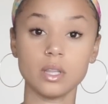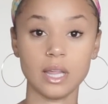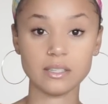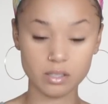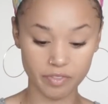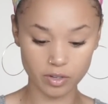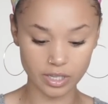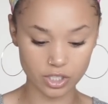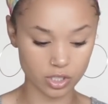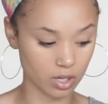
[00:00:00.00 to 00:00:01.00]
that's the
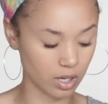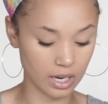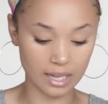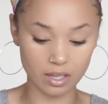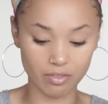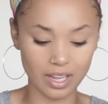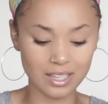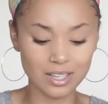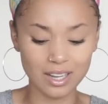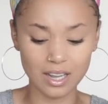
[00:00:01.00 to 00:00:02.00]
foundation on. I love it.
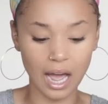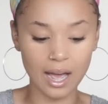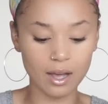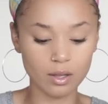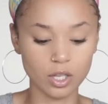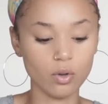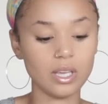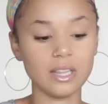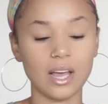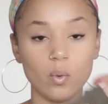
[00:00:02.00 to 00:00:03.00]
And look, I
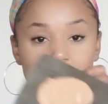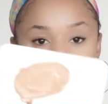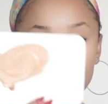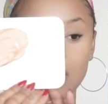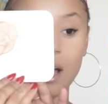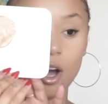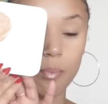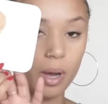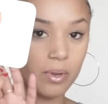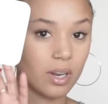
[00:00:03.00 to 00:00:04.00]
low-key like wasted a lot.
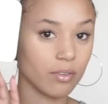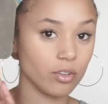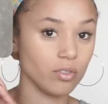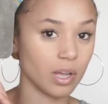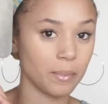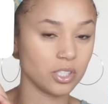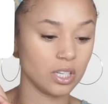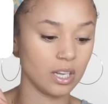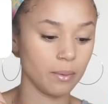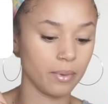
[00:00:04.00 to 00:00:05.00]
I'll probably never use that much
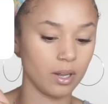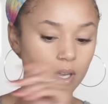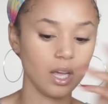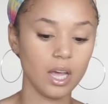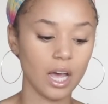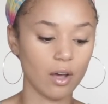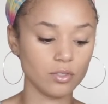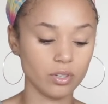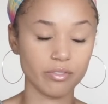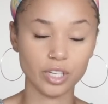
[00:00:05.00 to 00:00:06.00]
again, but I
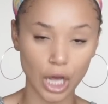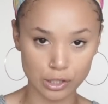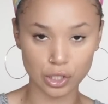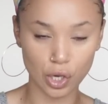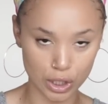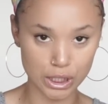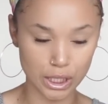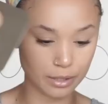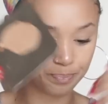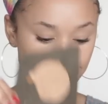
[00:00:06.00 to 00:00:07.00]
was doing it for y'all so y'all can
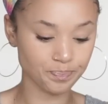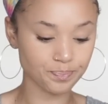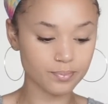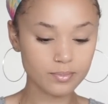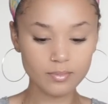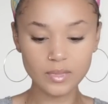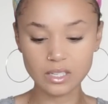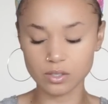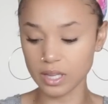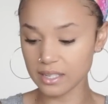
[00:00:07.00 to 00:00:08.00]
see.
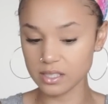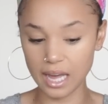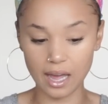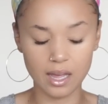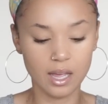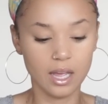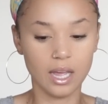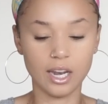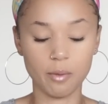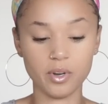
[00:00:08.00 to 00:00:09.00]
So that's that.
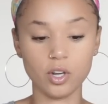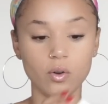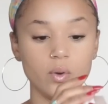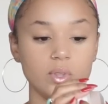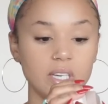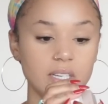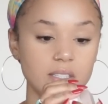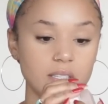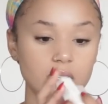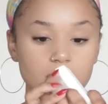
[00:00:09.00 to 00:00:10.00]
Now I'm gonna go in with the
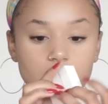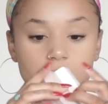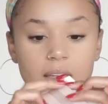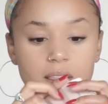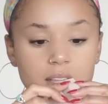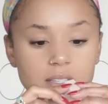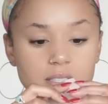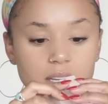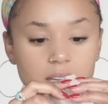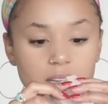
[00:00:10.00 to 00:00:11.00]
concealer, and
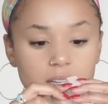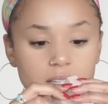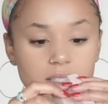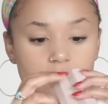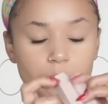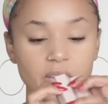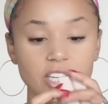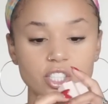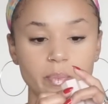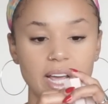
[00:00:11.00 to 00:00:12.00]
this is the
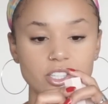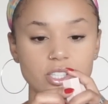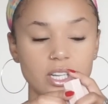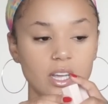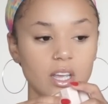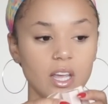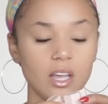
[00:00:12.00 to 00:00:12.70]
Peach Matchstick.